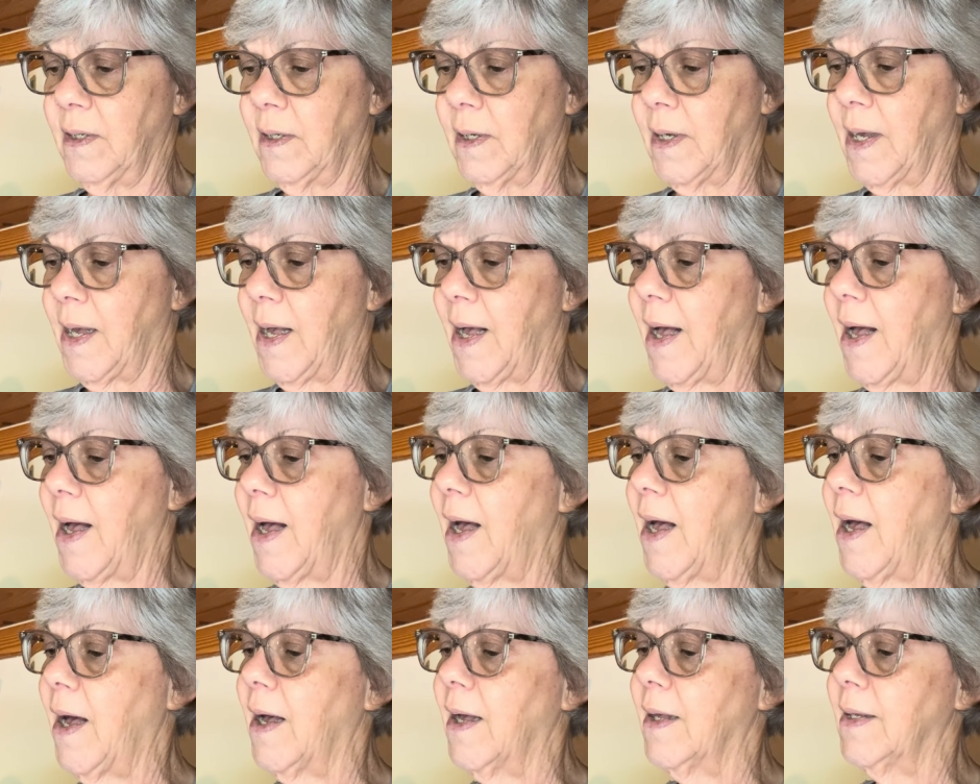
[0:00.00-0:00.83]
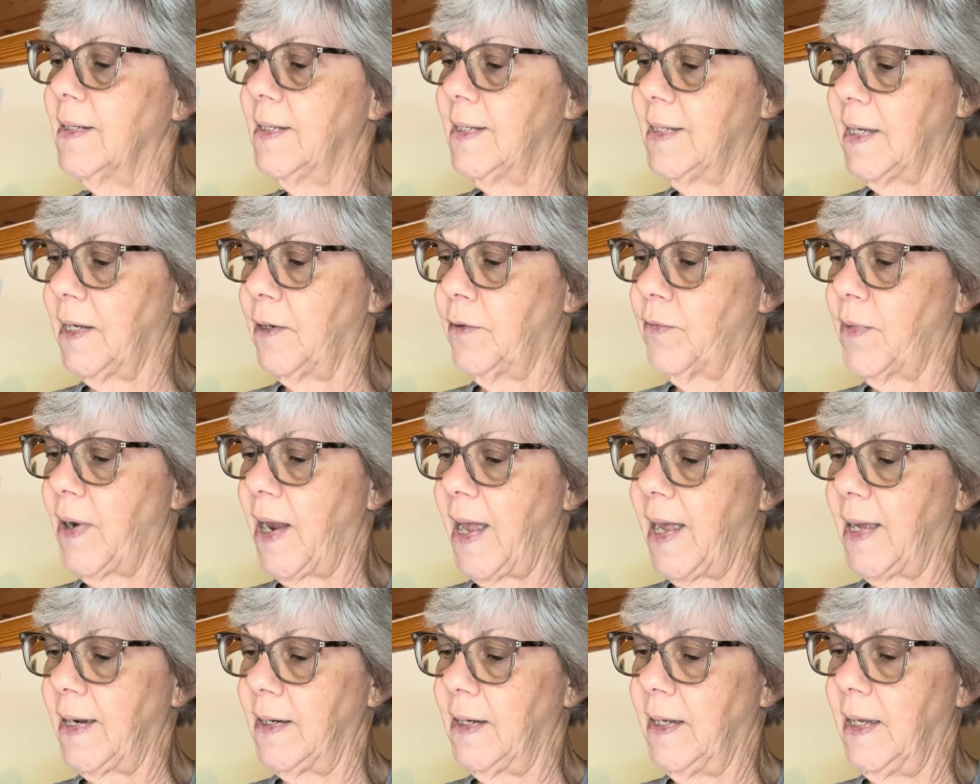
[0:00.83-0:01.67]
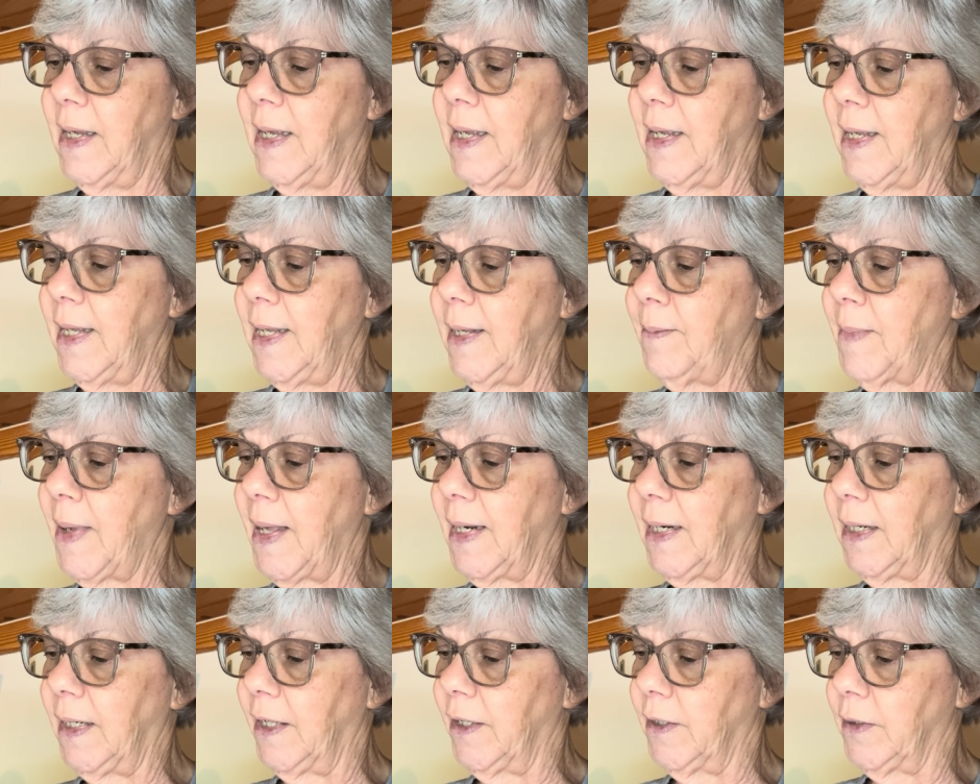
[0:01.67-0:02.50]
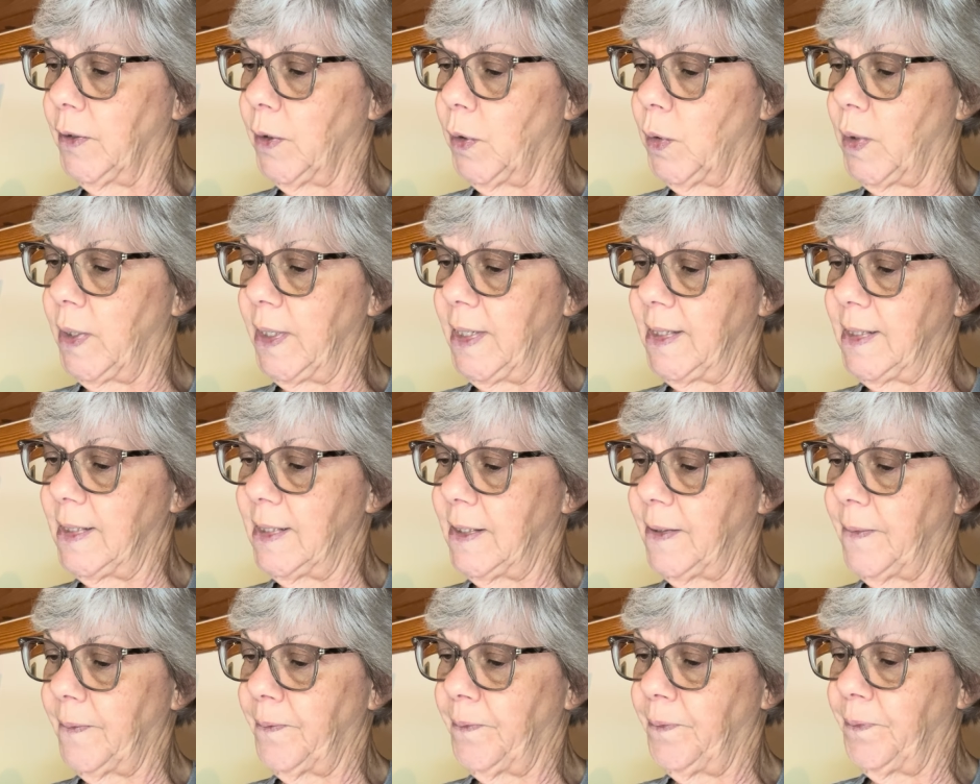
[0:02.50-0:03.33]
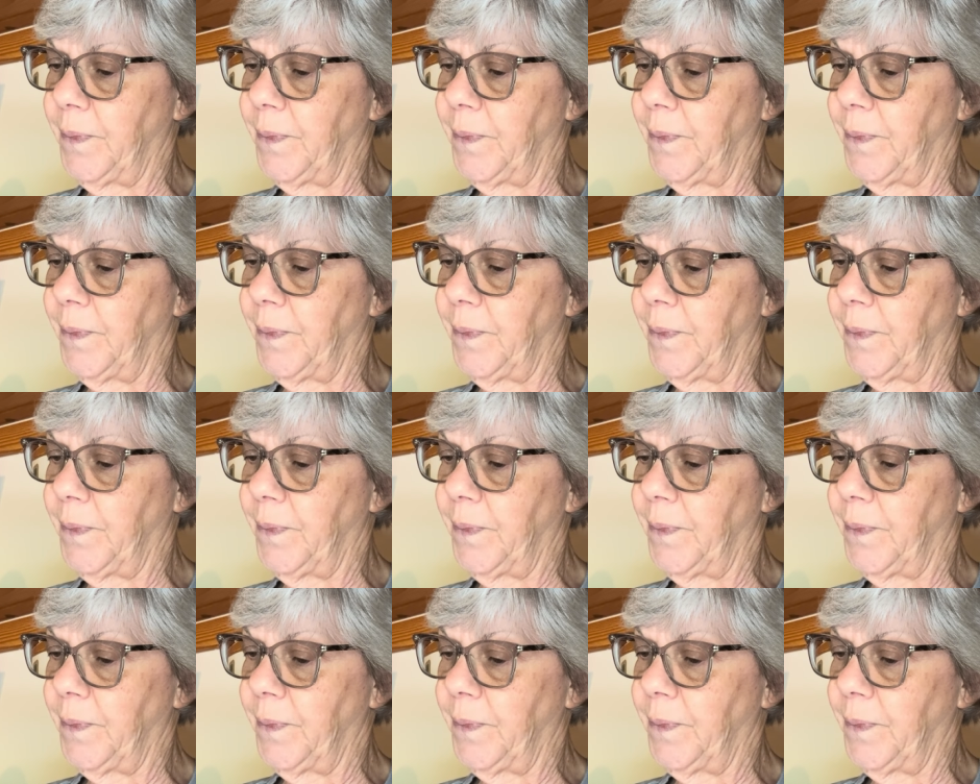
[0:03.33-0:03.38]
Aha!" said Rat. He made a little noise.